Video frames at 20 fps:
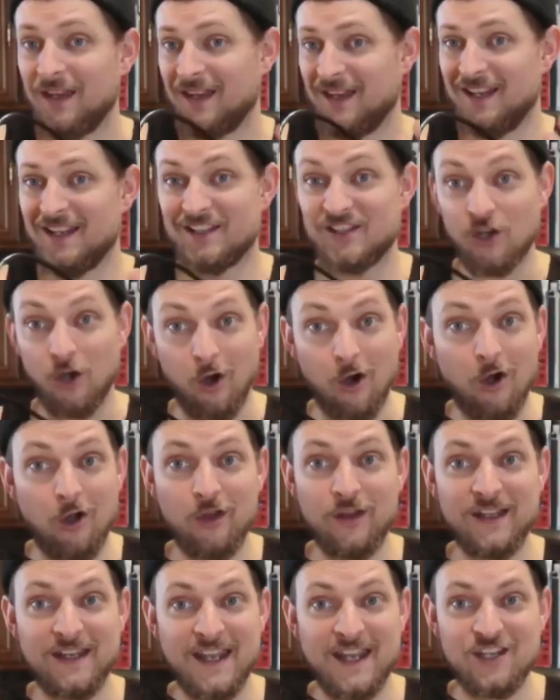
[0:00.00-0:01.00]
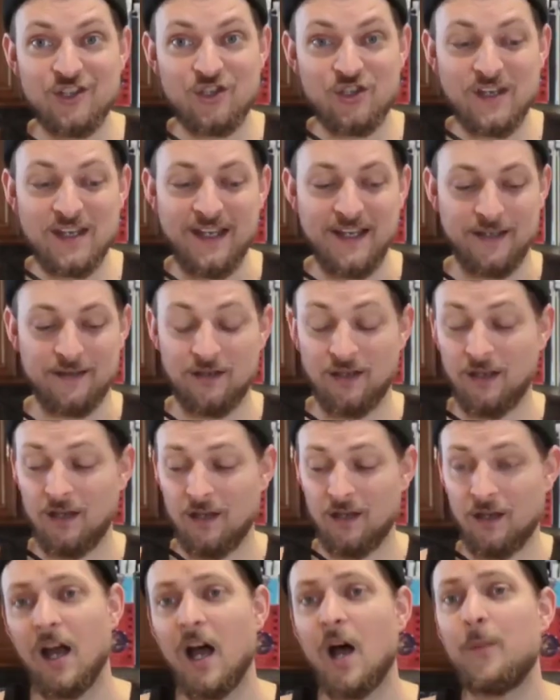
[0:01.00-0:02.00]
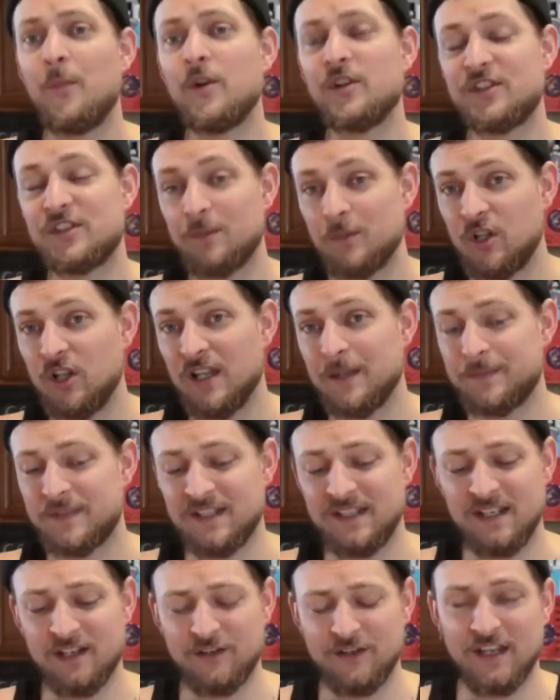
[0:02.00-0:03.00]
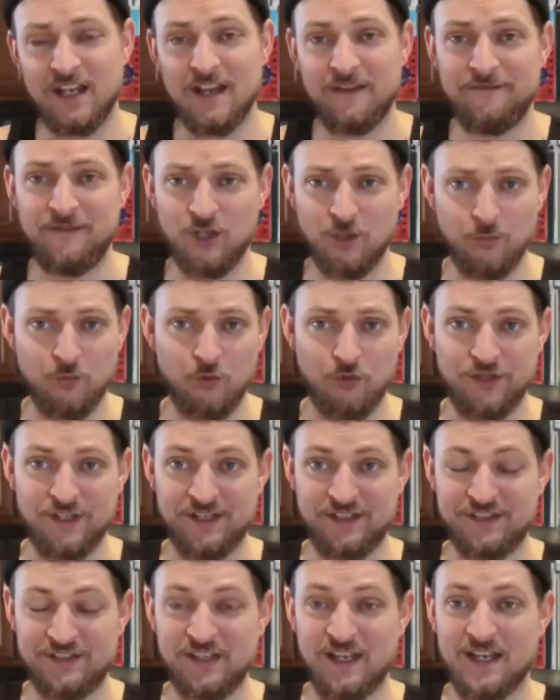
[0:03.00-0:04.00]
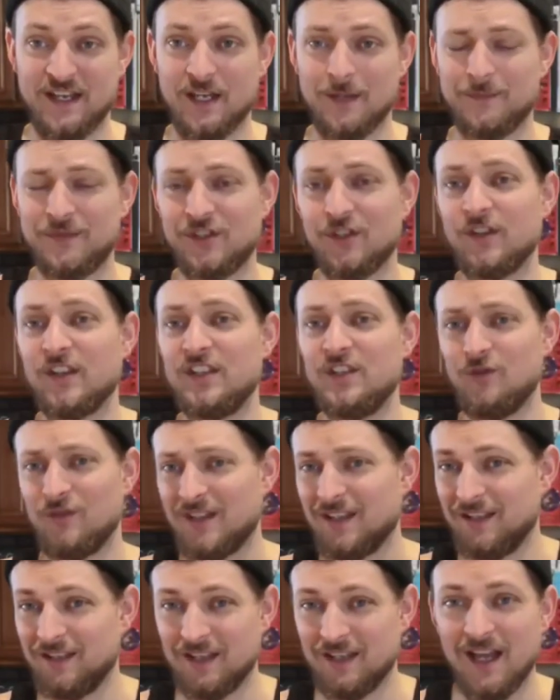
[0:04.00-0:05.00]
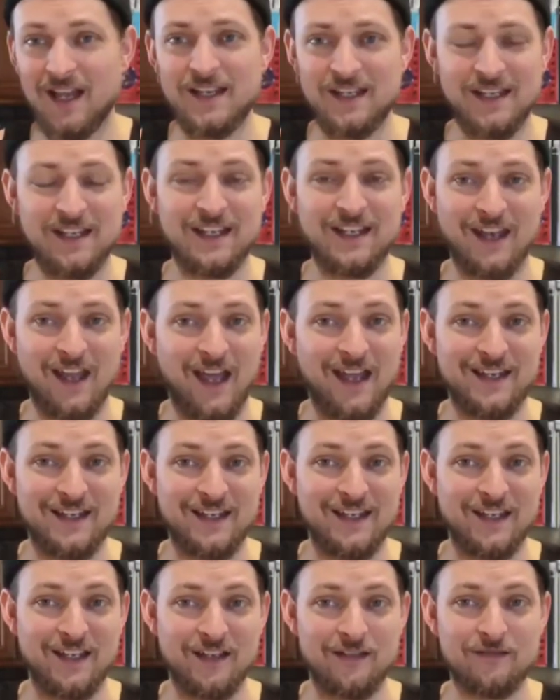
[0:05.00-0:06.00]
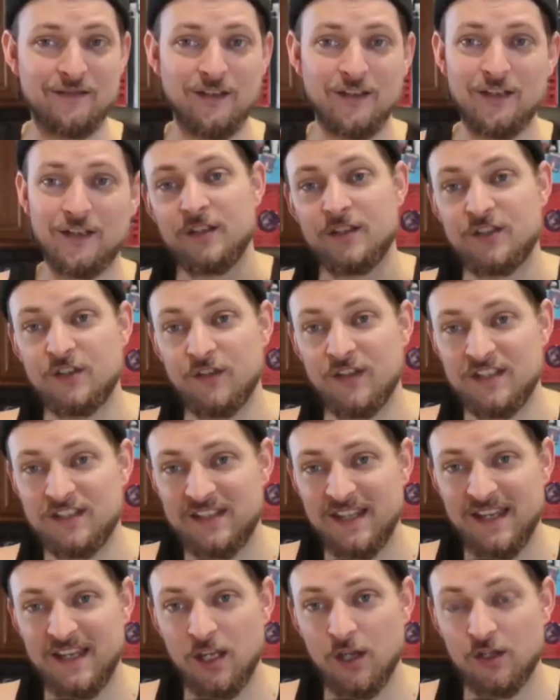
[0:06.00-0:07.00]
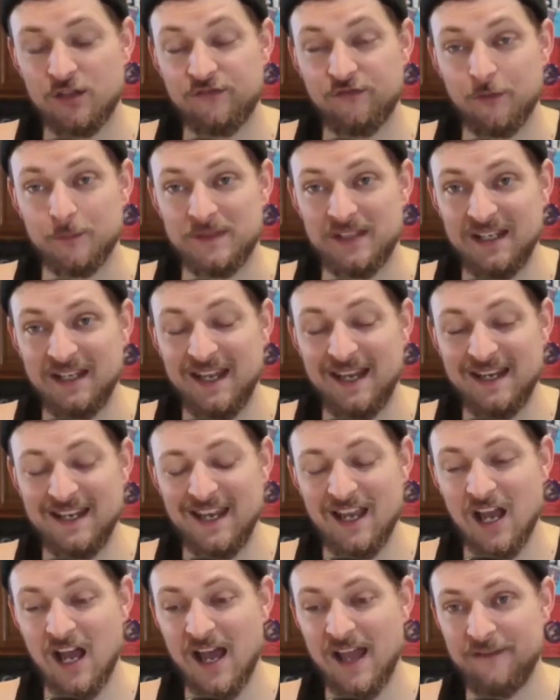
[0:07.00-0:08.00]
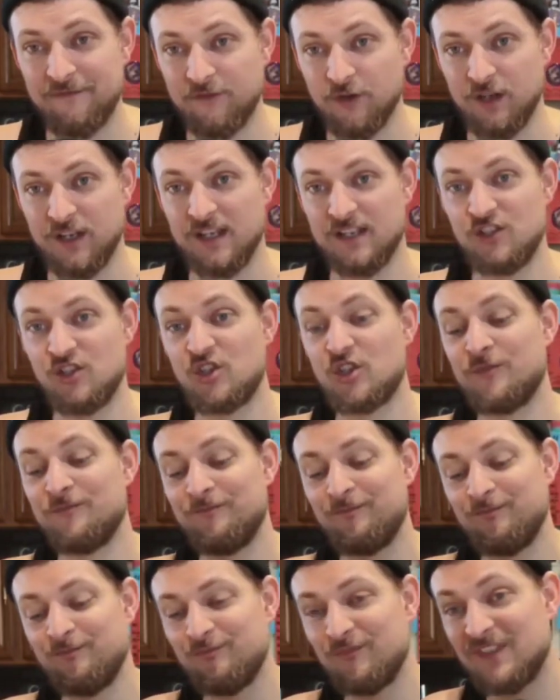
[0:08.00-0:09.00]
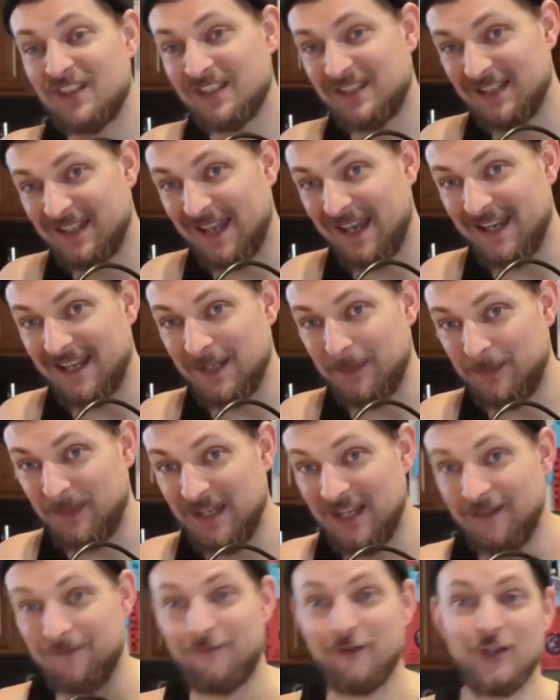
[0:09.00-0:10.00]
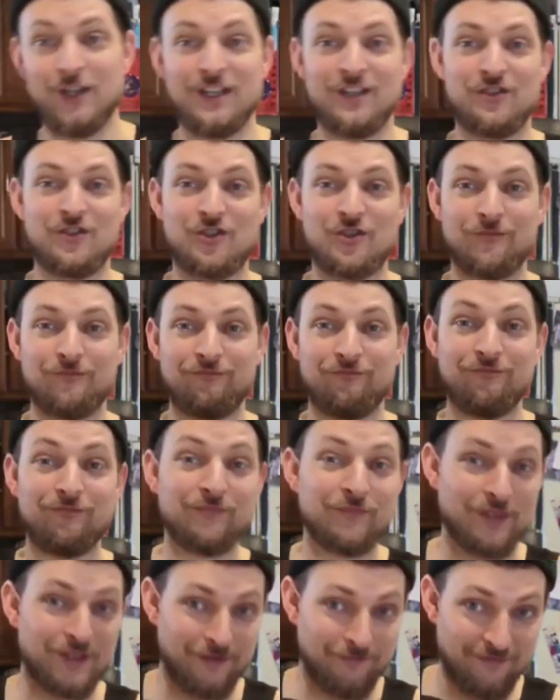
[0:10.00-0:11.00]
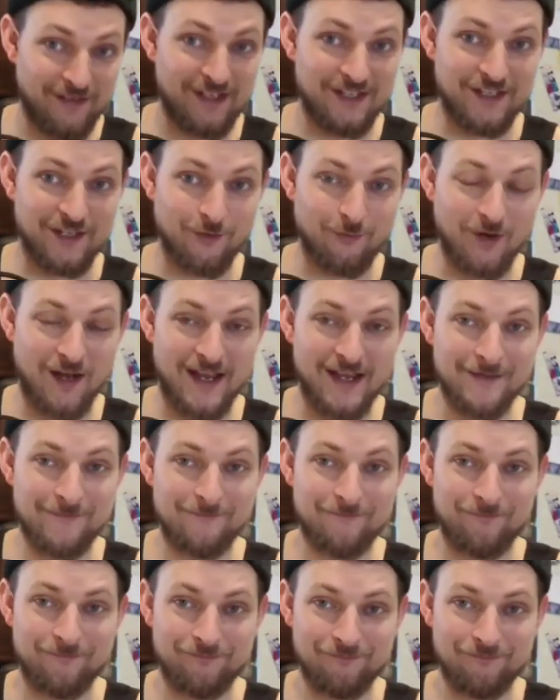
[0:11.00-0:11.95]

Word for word: And it's all in HD. I'll put some clips in here that I filmed with this setup so that you can kind of get an idea. So this thing goes from 1080i footage to 1080p footage. Convenient, right?